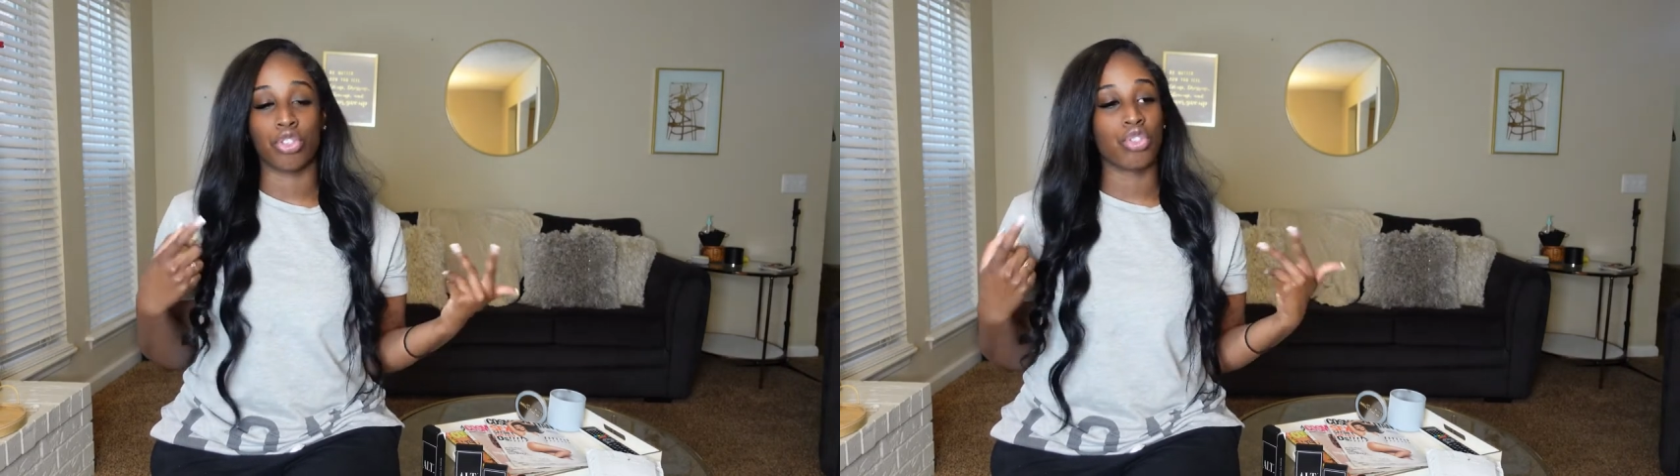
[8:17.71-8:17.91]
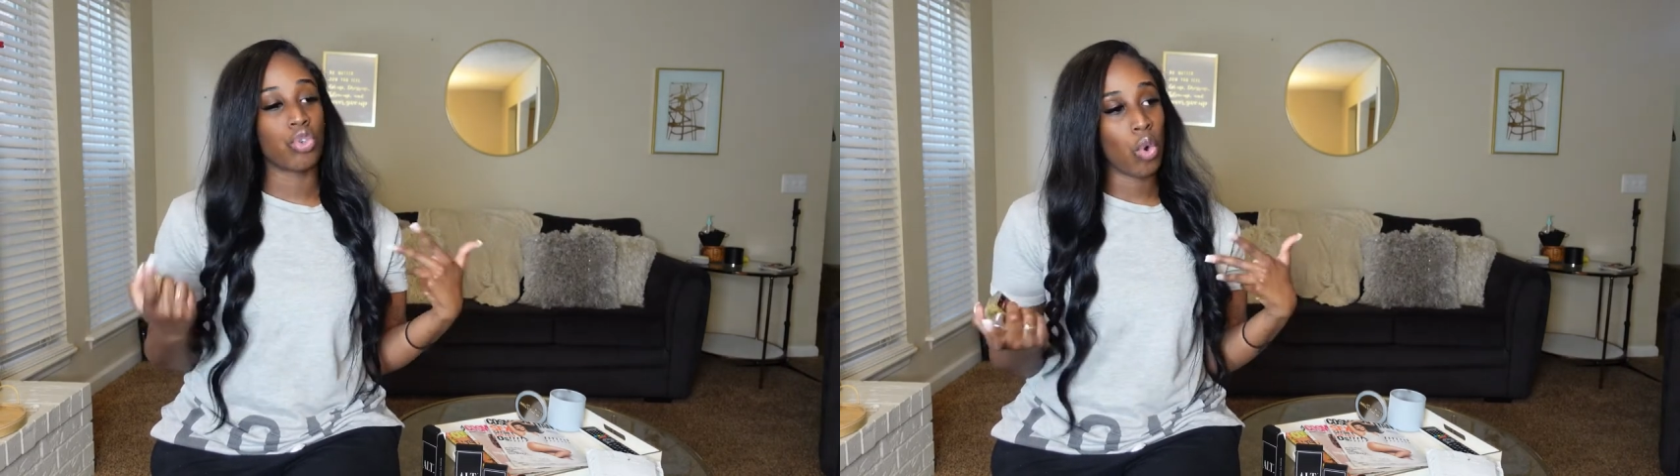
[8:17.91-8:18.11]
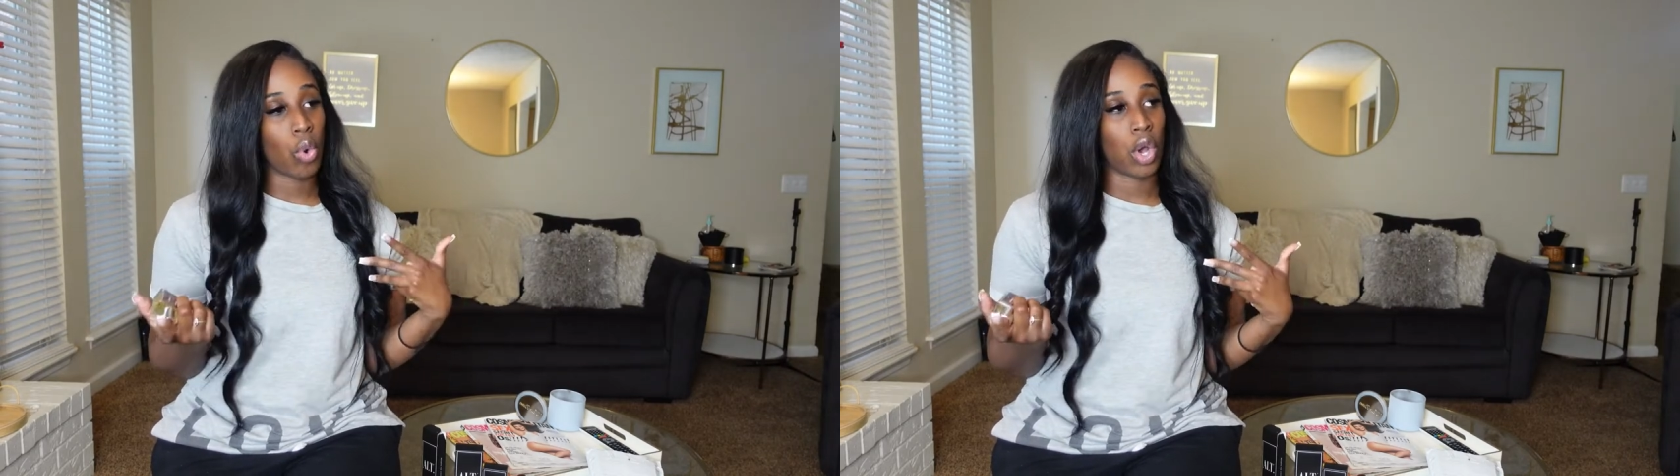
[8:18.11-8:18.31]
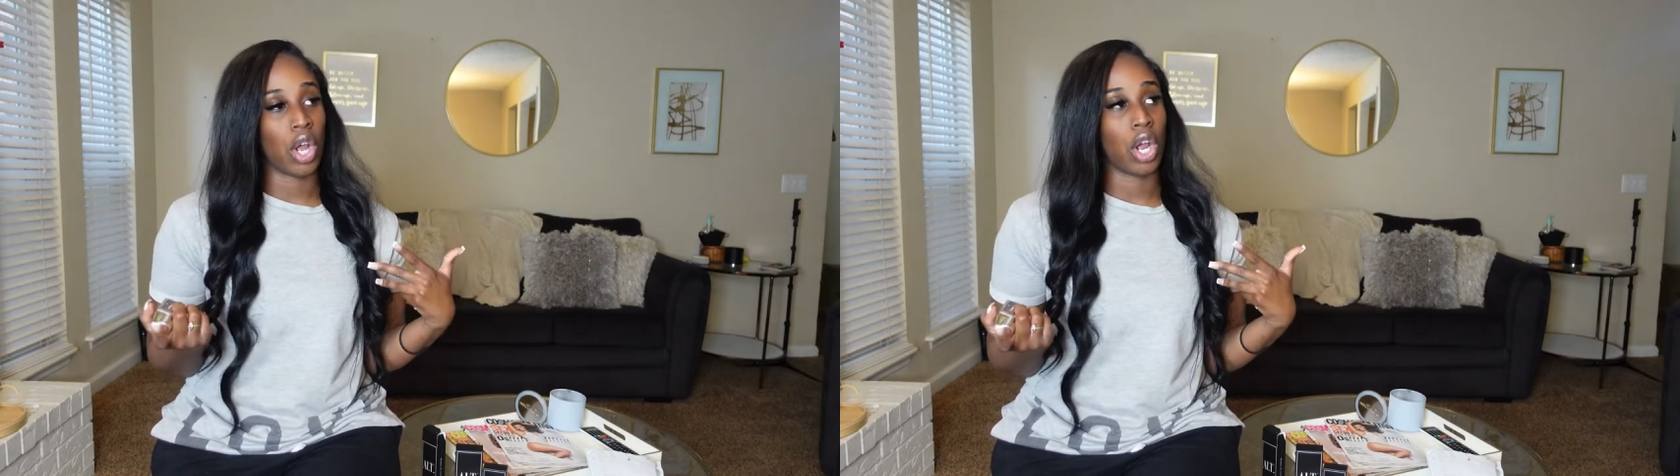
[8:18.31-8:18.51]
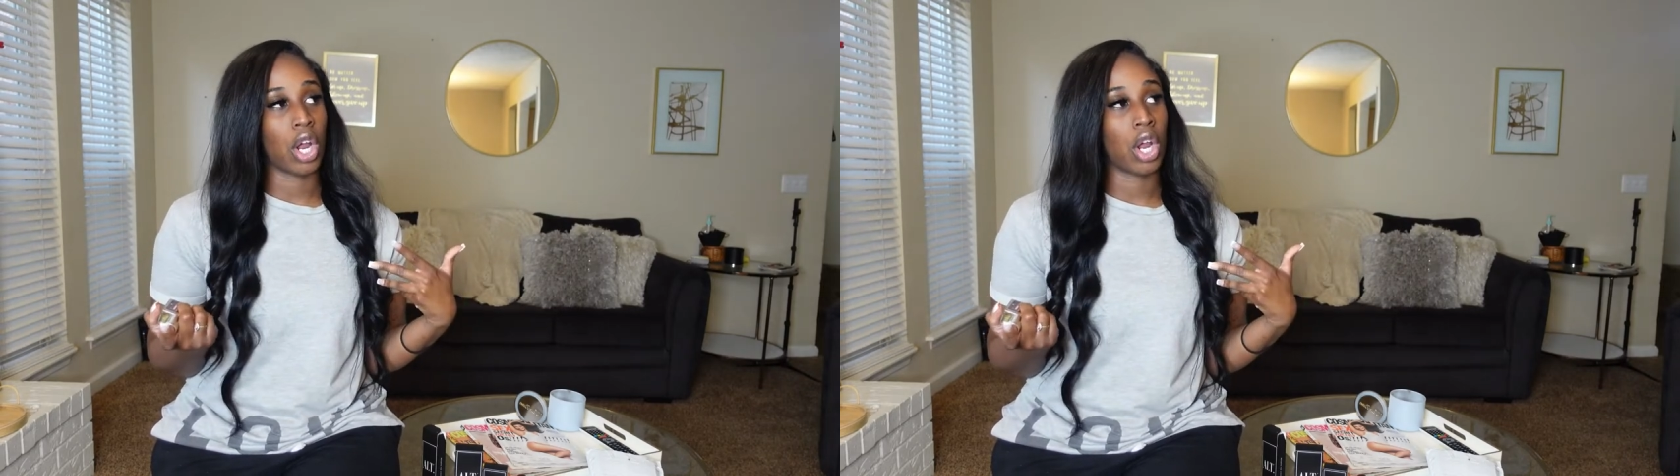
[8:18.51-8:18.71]

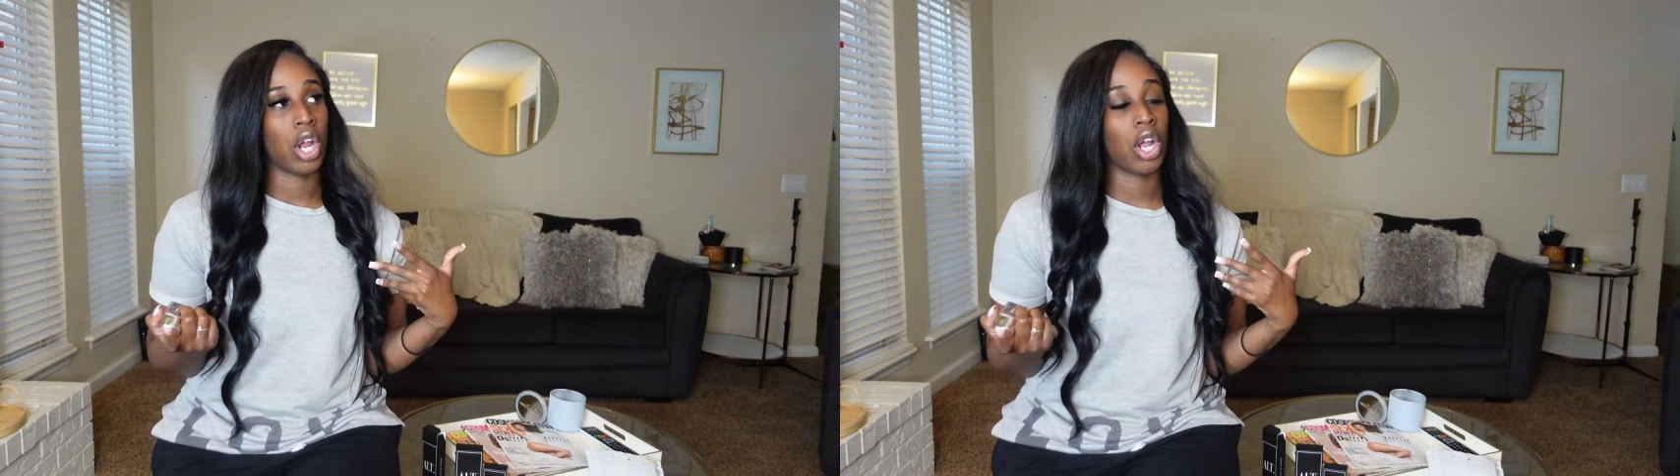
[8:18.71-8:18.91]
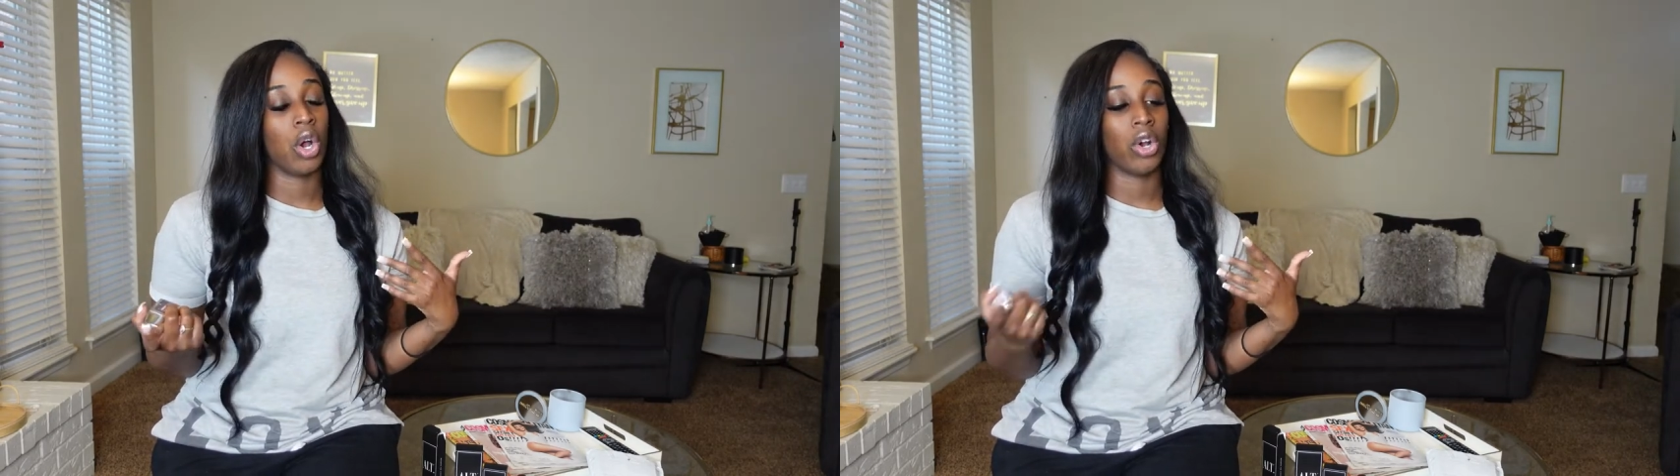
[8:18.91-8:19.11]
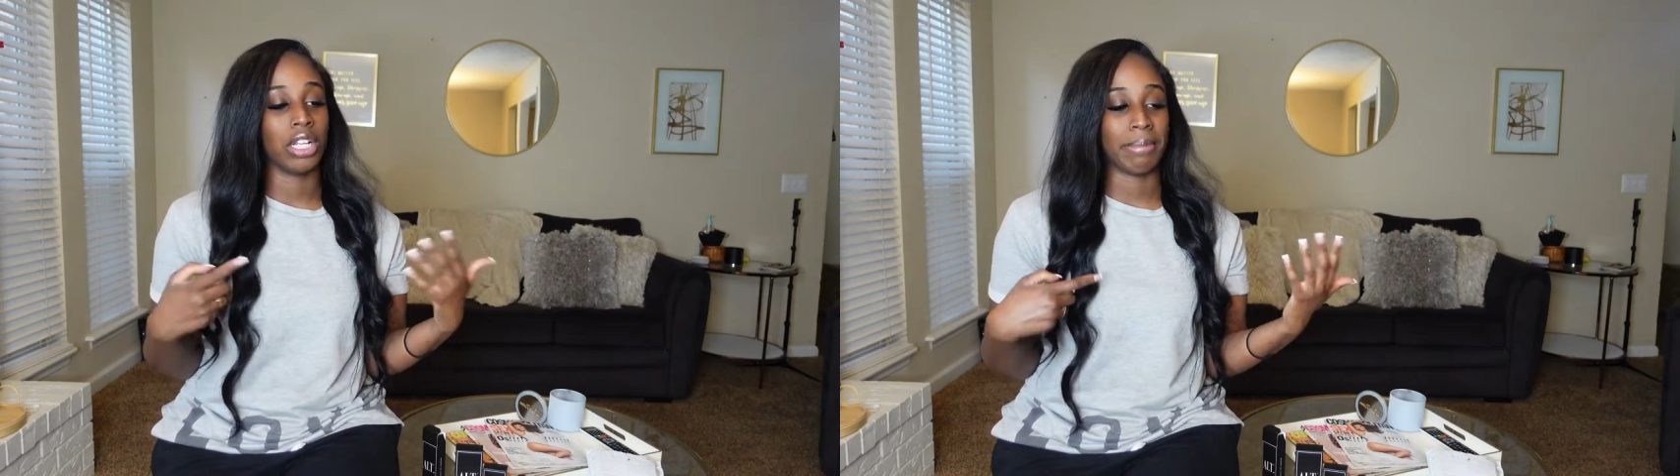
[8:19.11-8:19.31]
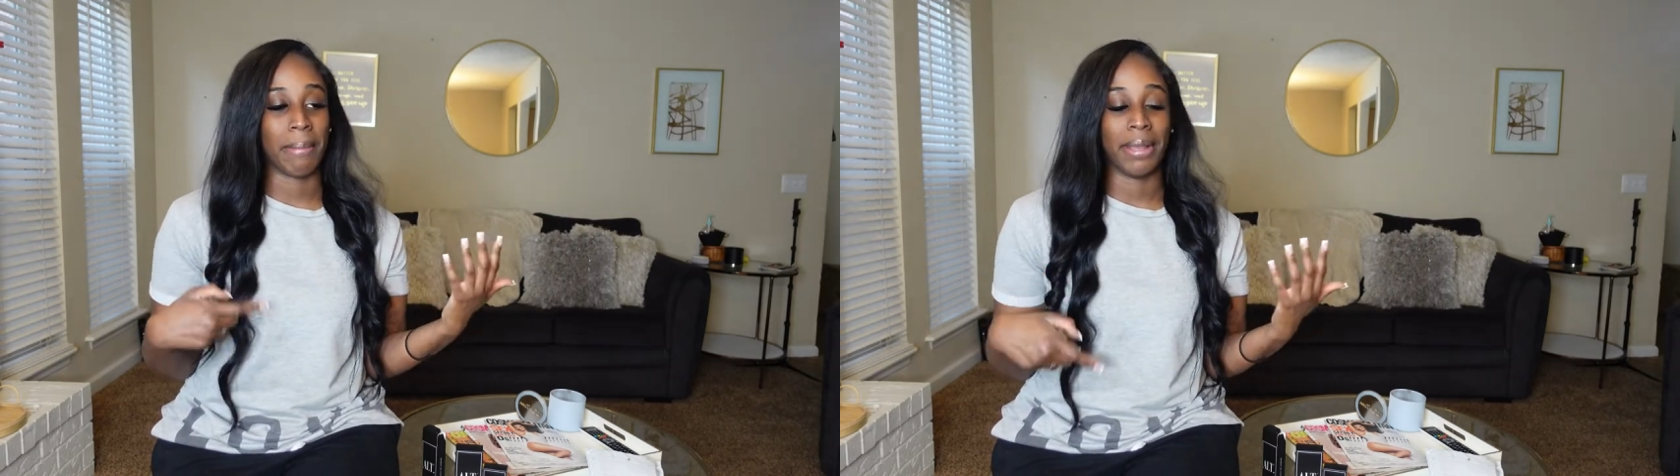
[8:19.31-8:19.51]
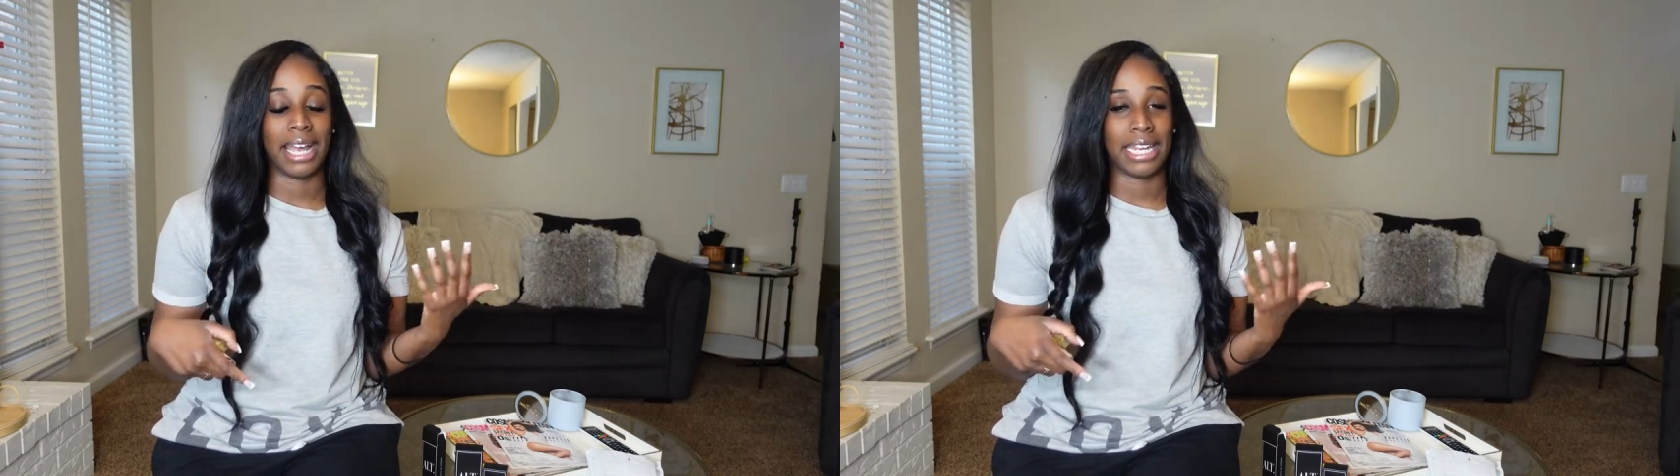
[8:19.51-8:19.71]
store on
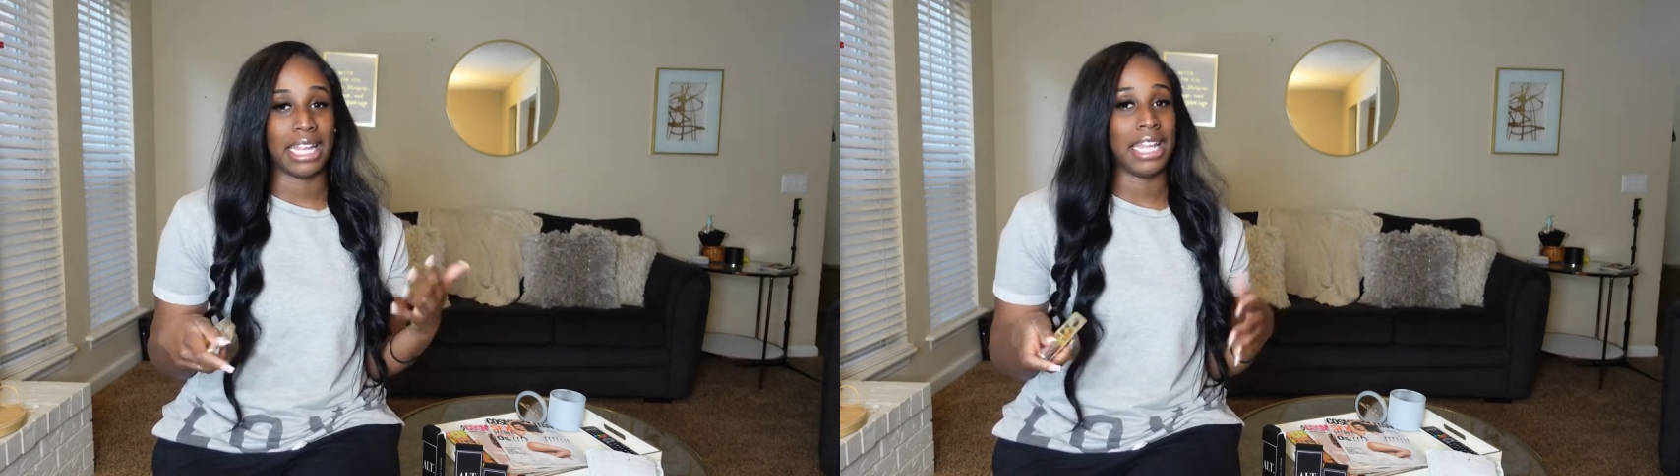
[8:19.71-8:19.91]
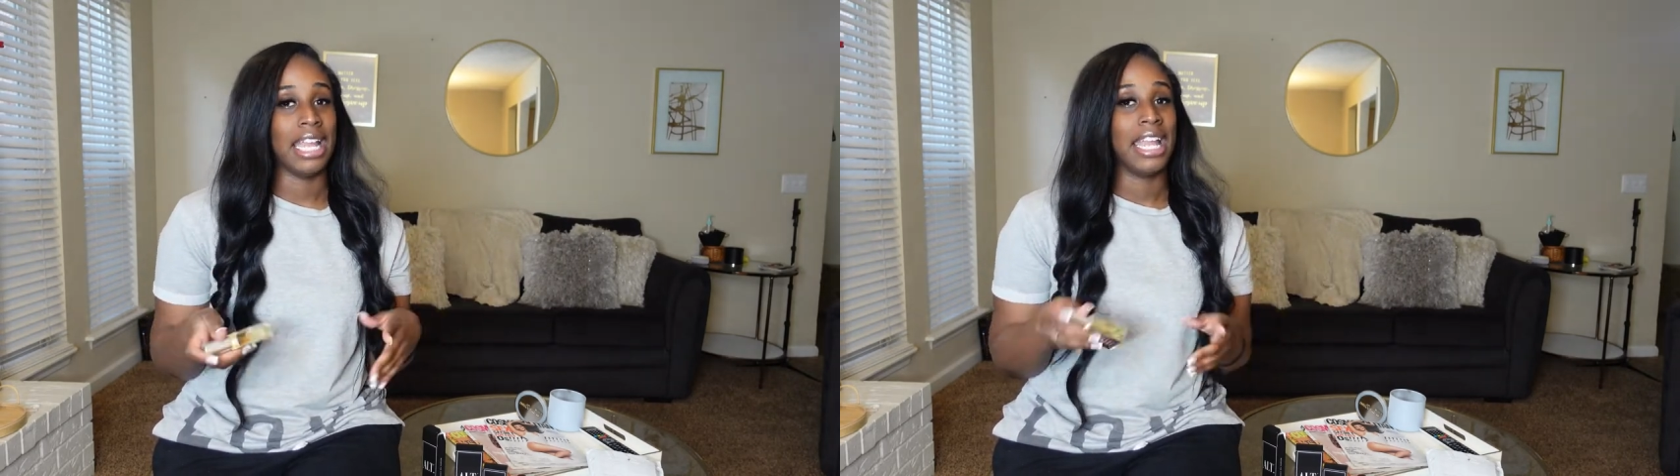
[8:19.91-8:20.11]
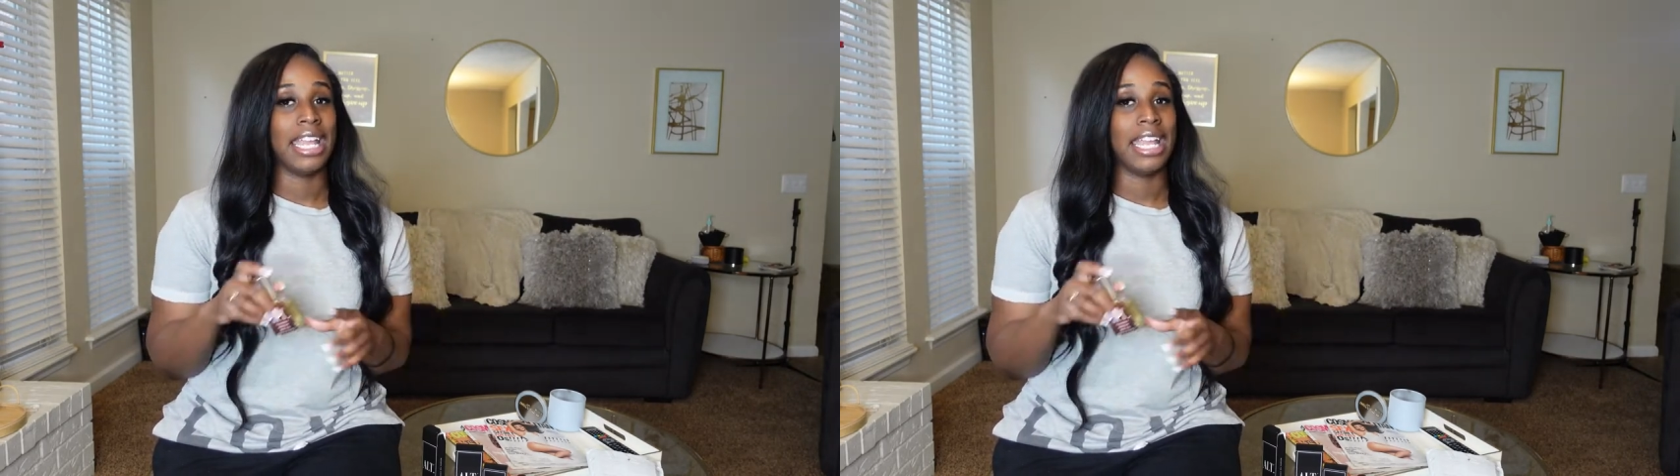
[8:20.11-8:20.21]
my body,